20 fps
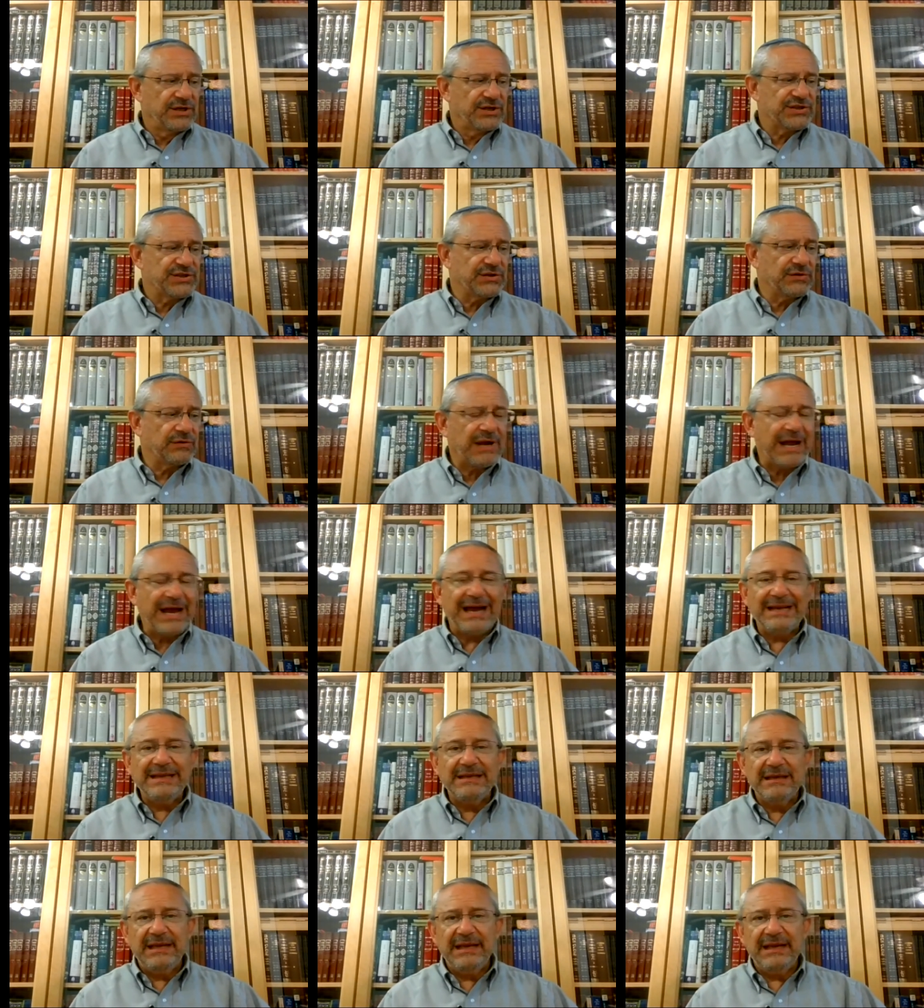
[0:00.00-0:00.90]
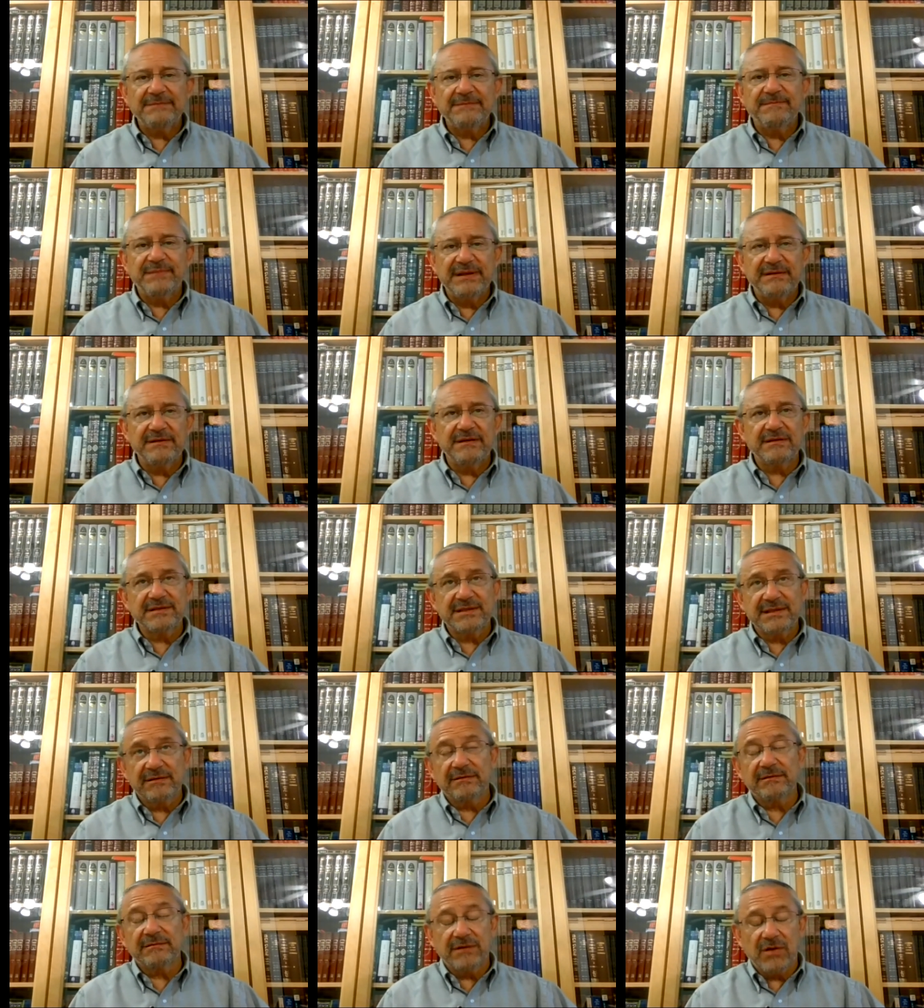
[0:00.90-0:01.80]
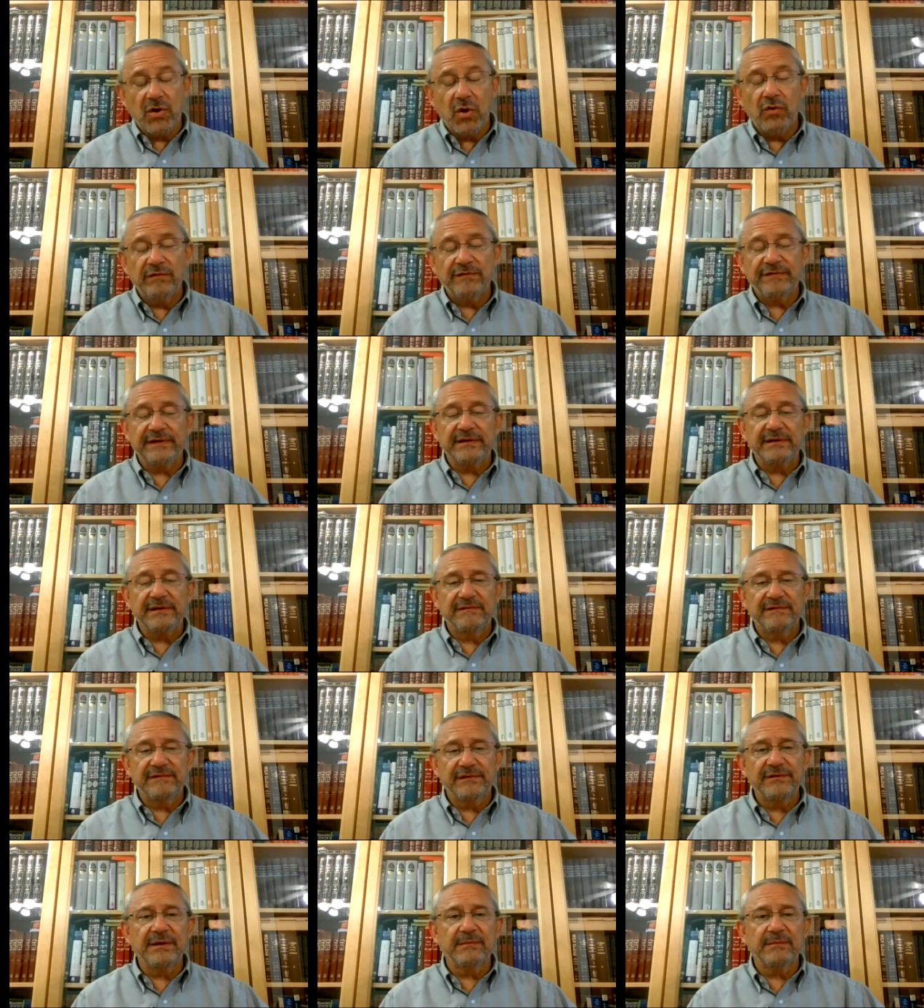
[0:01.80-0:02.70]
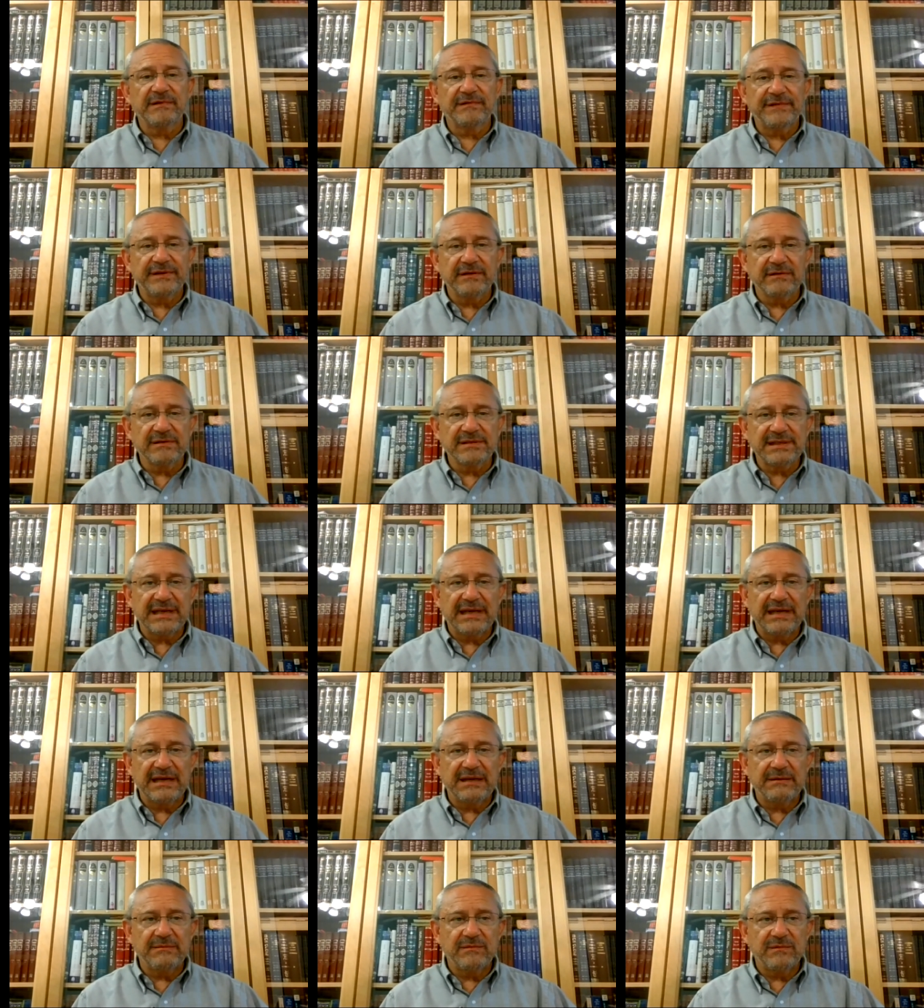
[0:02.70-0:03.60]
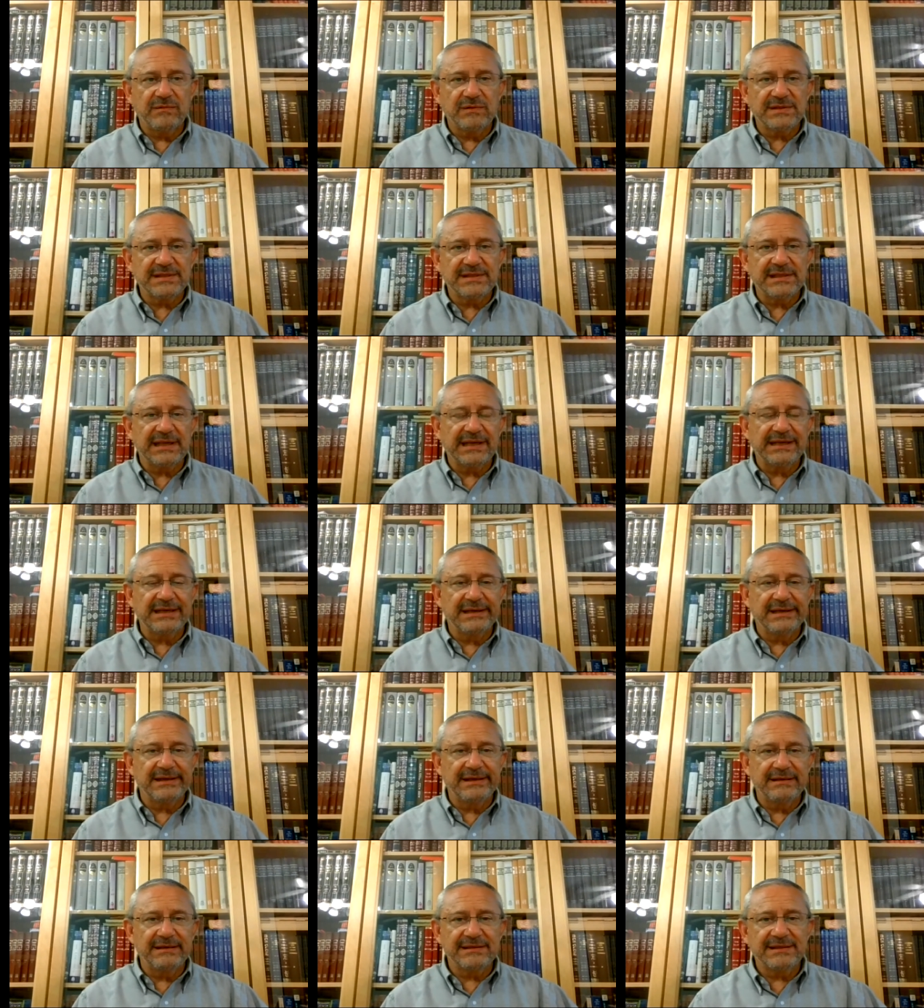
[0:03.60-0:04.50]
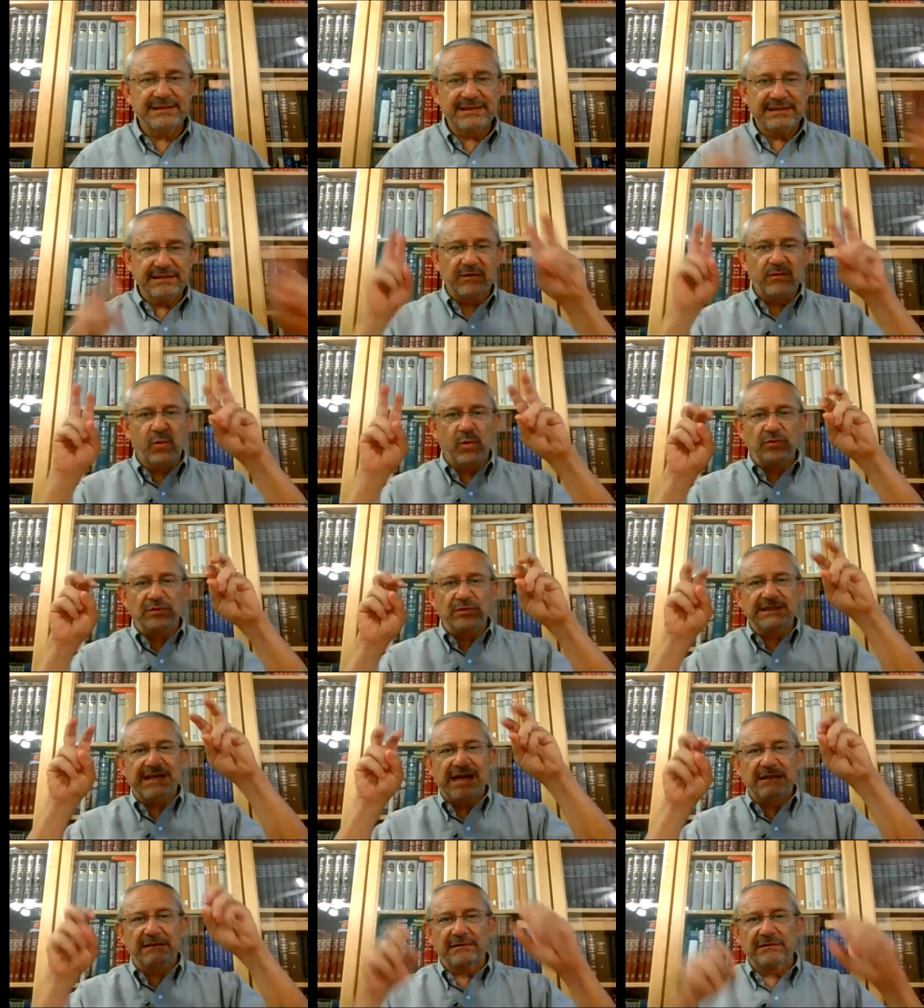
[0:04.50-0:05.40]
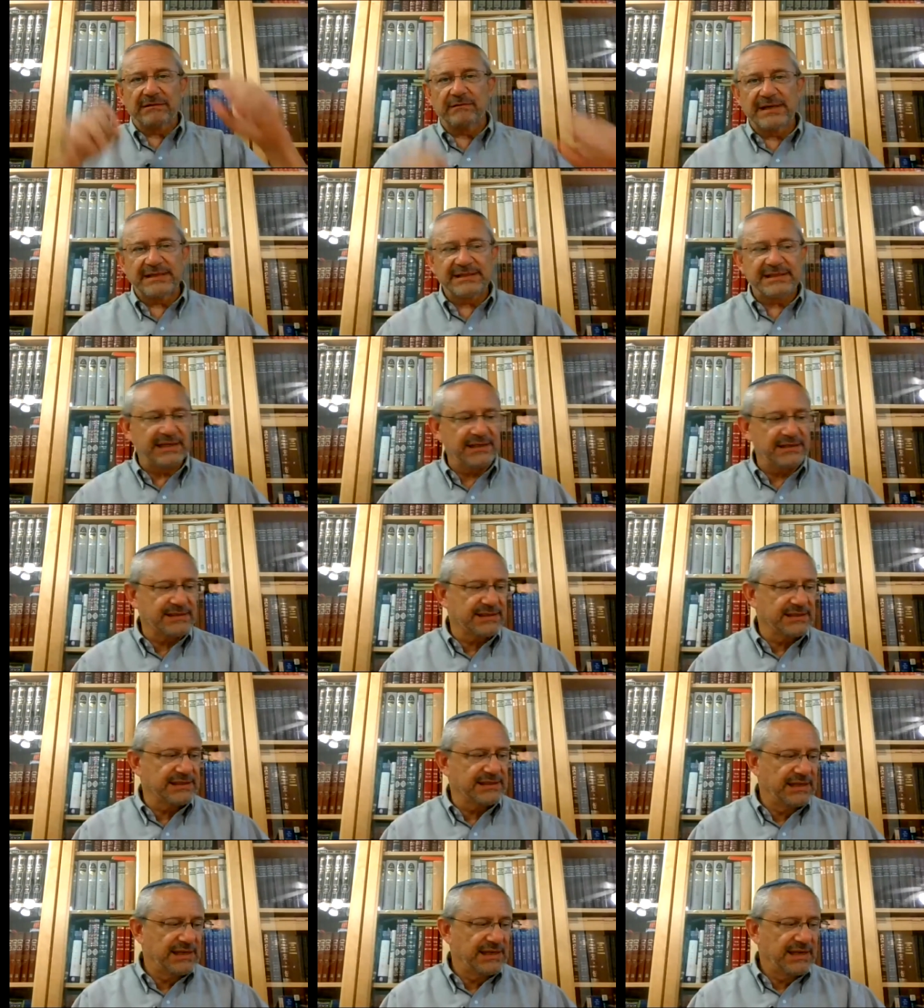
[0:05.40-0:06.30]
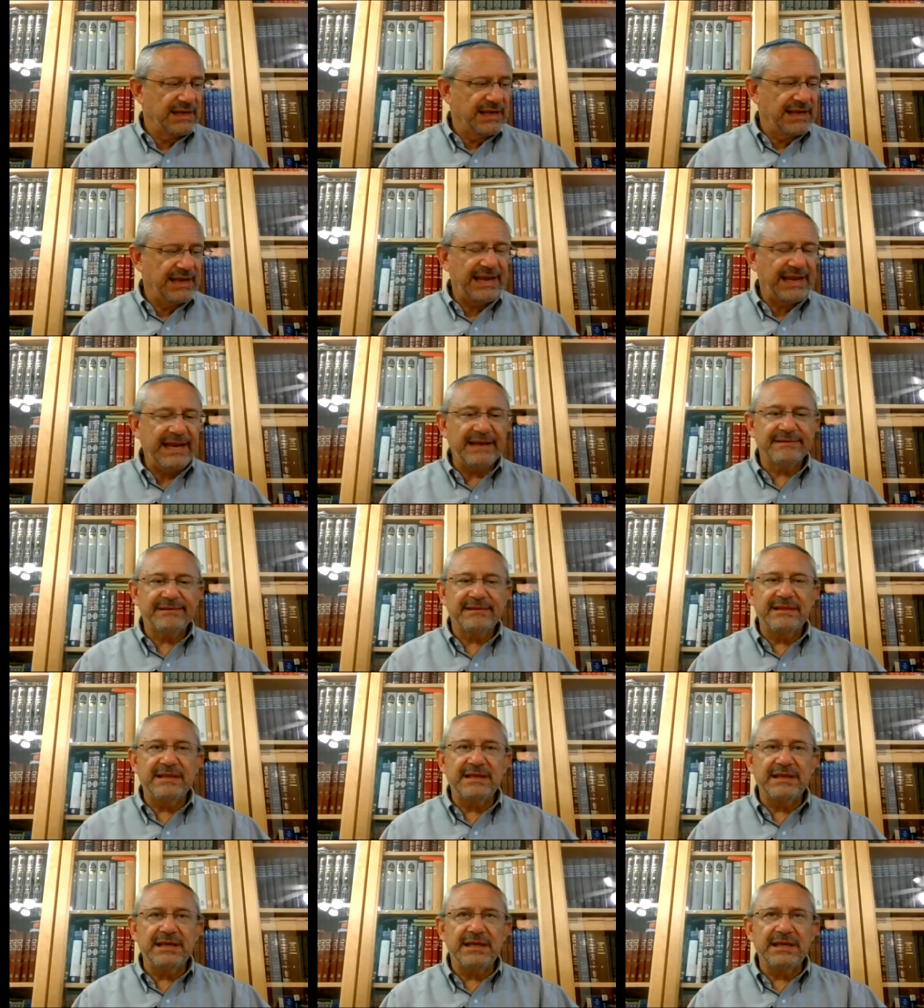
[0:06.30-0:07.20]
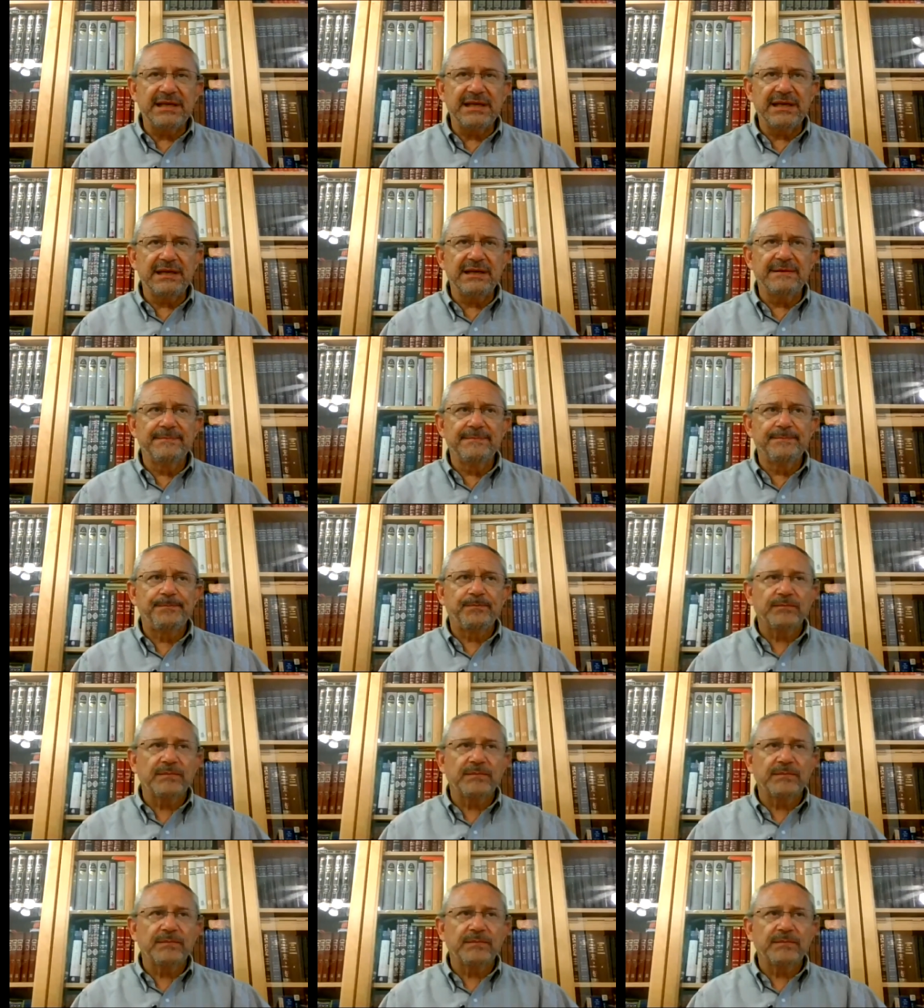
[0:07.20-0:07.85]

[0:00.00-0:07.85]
So I had been, until COVID, for a number of years, I was like a, quote, scholar in residence at the